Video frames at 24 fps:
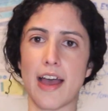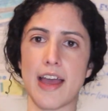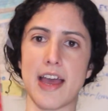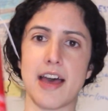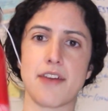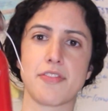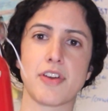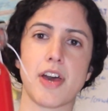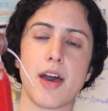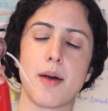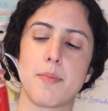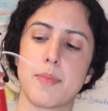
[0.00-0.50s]
I
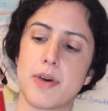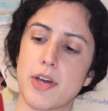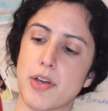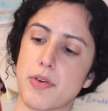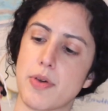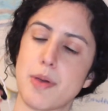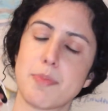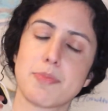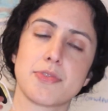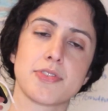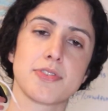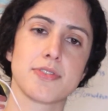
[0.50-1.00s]
have come
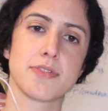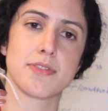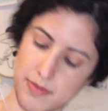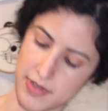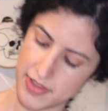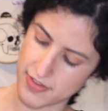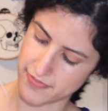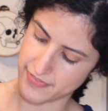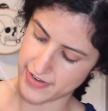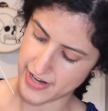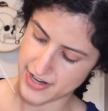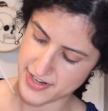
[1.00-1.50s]
equipped
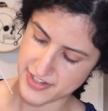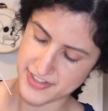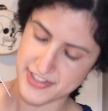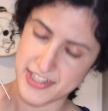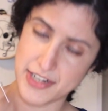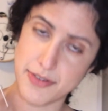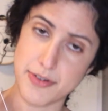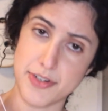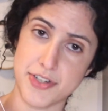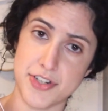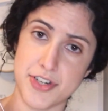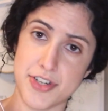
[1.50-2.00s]
with a fire
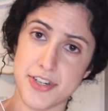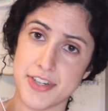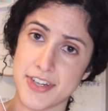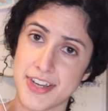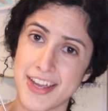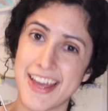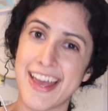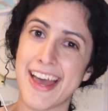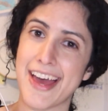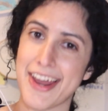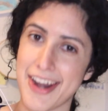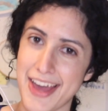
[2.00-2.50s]
extinguisher
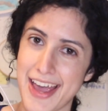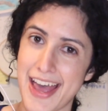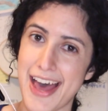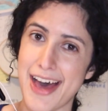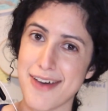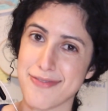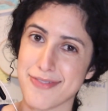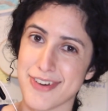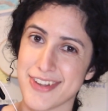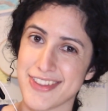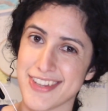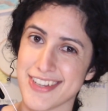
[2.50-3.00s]
and I
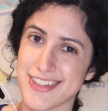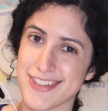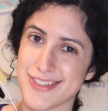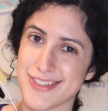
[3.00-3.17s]
have read the